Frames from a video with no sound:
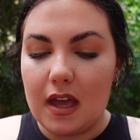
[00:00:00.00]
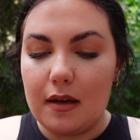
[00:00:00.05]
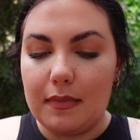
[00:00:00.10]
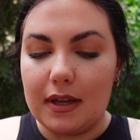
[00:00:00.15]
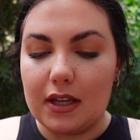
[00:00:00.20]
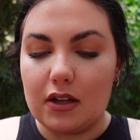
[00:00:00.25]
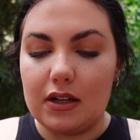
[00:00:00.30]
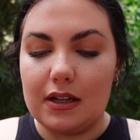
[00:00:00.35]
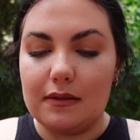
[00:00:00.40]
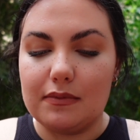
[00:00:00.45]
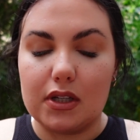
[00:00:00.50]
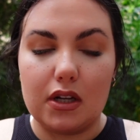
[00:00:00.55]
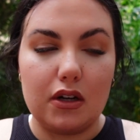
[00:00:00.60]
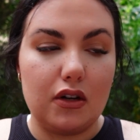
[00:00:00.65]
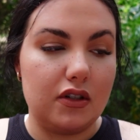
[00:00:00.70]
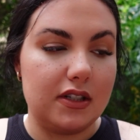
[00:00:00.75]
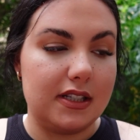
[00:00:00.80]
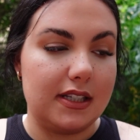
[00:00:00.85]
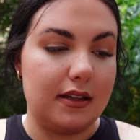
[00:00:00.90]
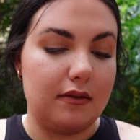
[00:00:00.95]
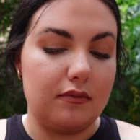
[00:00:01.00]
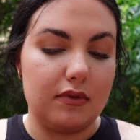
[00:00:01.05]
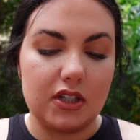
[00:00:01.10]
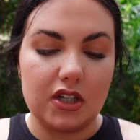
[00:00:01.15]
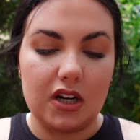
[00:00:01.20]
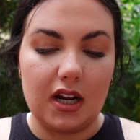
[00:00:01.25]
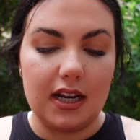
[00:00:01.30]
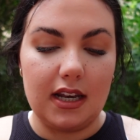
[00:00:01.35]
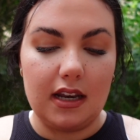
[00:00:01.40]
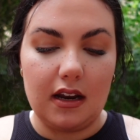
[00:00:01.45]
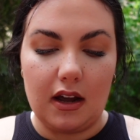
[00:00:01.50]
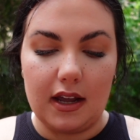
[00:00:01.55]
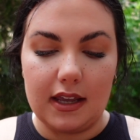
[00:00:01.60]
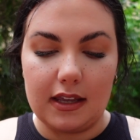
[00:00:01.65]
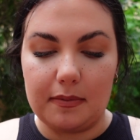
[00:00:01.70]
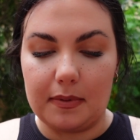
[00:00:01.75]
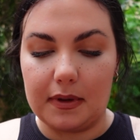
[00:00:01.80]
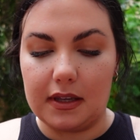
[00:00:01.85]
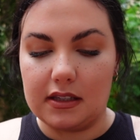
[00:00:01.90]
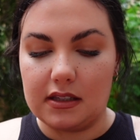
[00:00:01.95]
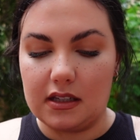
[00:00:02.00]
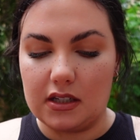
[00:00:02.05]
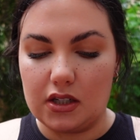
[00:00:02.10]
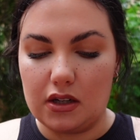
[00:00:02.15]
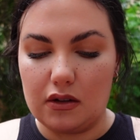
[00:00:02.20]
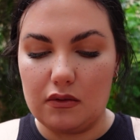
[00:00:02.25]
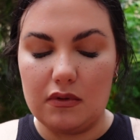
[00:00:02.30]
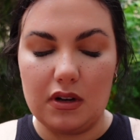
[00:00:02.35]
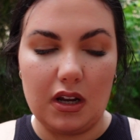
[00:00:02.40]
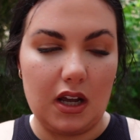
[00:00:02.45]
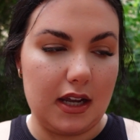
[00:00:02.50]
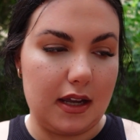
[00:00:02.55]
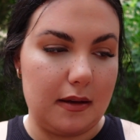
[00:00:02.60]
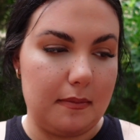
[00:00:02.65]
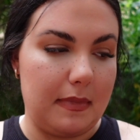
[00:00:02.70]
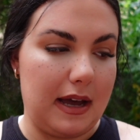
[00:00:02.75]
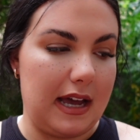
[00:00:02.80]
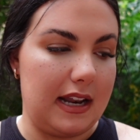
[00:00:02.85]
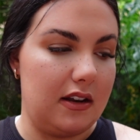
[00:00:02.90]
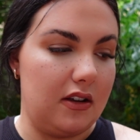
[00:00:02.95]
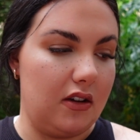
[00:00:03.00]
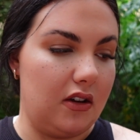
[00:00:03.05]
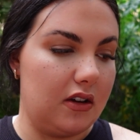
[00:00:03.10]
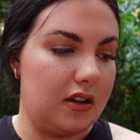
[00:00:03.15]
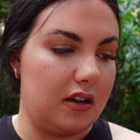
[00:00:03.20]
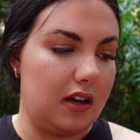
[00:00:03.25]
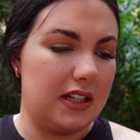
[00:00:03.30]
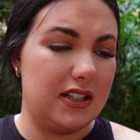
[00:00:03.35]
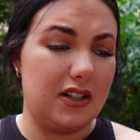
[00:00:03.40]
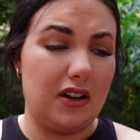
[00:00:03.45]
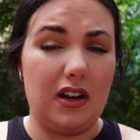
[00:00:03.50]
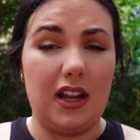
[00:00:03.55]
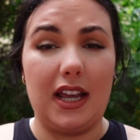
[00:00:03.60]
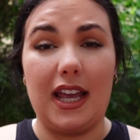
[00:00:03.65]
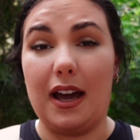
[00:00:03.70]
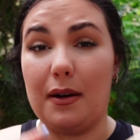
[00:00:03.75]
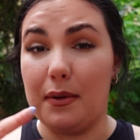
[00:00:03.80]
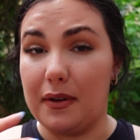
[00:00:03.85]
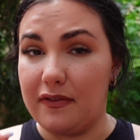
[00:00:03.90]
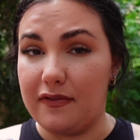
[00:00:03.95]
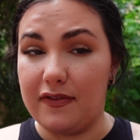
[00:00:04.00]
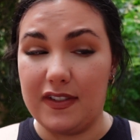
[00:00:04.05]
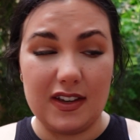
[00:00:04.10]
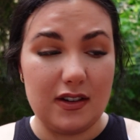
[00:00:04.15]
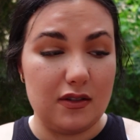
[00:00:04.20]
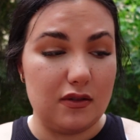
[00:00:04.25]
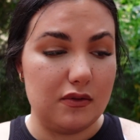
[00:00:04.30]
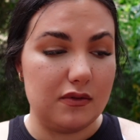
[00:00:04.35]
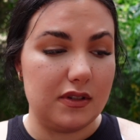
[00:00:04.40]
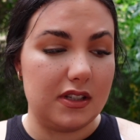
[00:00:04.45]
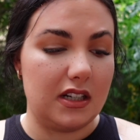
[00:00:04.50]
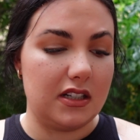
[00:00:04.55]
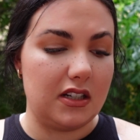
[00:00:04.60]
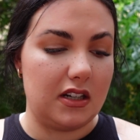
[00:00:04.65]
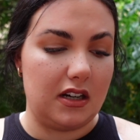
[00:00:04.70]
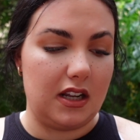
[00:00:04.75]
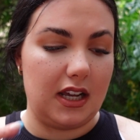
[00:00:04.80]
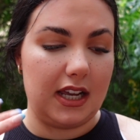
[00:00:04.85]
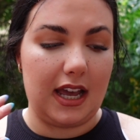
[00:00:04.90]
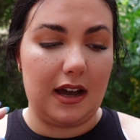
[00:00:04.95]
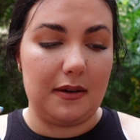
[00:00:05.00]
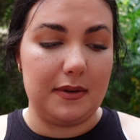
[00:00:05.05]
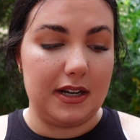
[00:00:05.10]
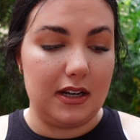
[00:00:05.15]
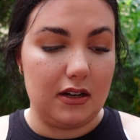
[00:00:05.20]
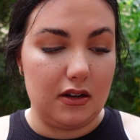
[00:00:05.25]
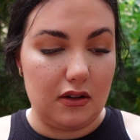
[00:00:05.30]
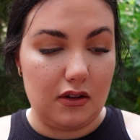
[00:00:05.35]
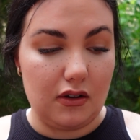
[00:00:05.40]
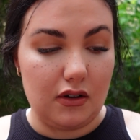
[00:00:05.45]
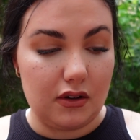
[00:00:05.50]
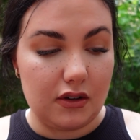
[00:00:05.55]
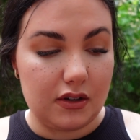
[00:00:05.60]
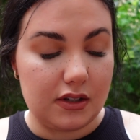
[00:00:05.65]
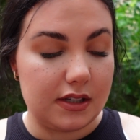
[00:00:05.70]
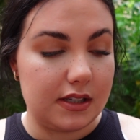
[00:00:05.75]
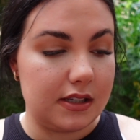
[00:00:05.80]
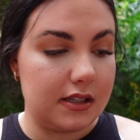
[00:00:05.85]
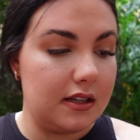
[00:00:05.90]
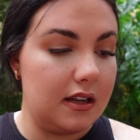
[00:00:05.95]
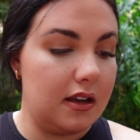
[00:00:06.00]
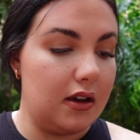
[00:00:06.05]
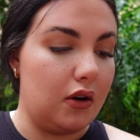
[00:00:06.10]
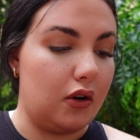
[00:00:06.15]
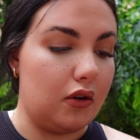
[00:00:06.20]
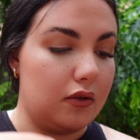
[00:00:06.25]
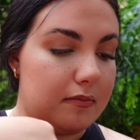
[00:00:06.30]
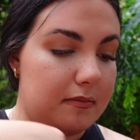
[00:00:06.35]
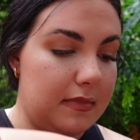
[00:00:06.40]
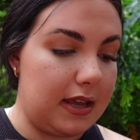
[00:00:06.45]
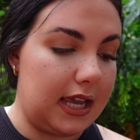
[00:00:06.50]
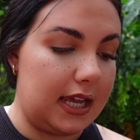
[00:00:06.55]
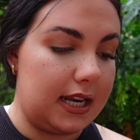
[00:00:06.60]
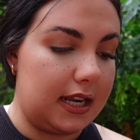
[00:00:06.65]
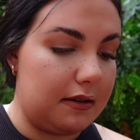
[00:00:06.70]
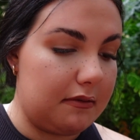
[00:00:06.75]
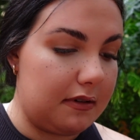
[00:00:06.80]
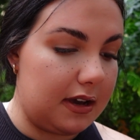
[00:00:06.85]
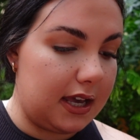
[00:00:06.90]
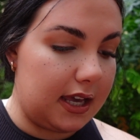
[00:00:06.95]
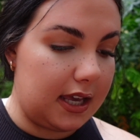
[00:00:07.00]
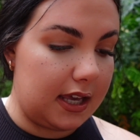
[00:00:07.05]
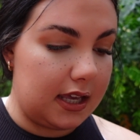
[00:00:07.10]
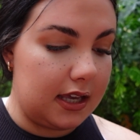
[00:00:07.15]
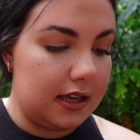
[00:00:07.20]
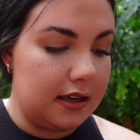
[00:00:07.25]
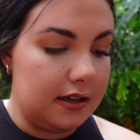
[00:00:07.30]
make your lips glossy, which I like because I don't like a matte look. I don't like how it feels. I don't like how it looks on me anyway.